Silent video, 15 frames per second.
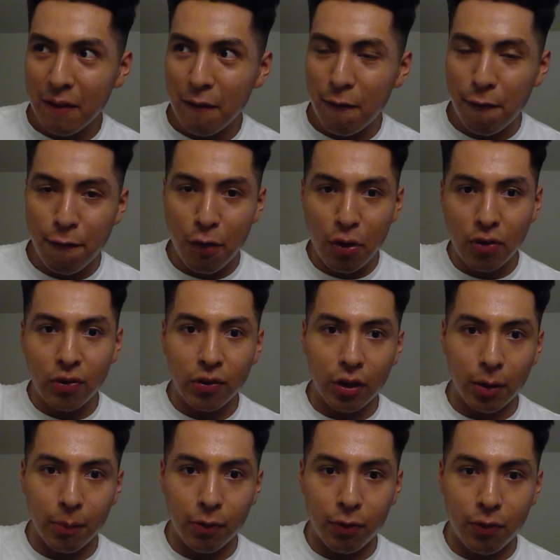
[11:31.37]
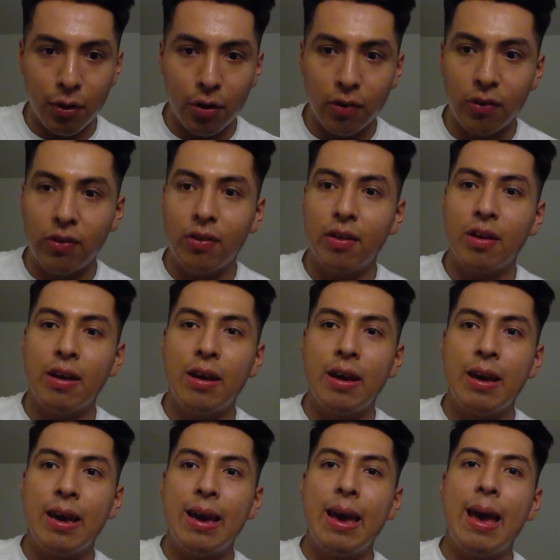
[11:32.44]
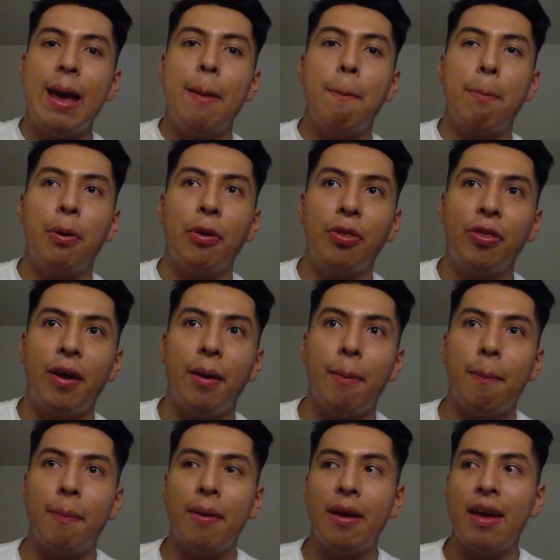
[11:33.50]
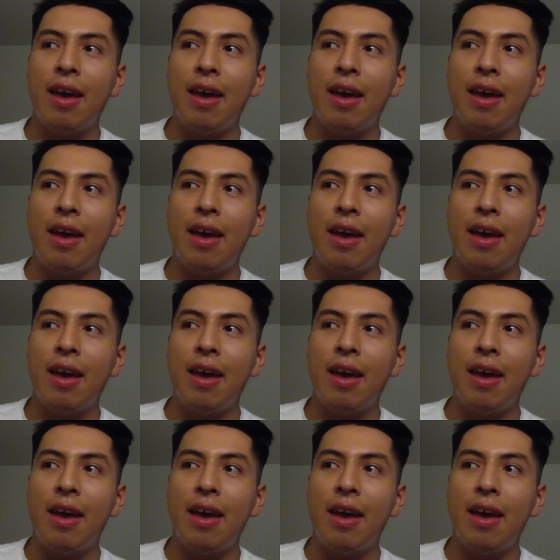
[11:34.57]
first comes first and put them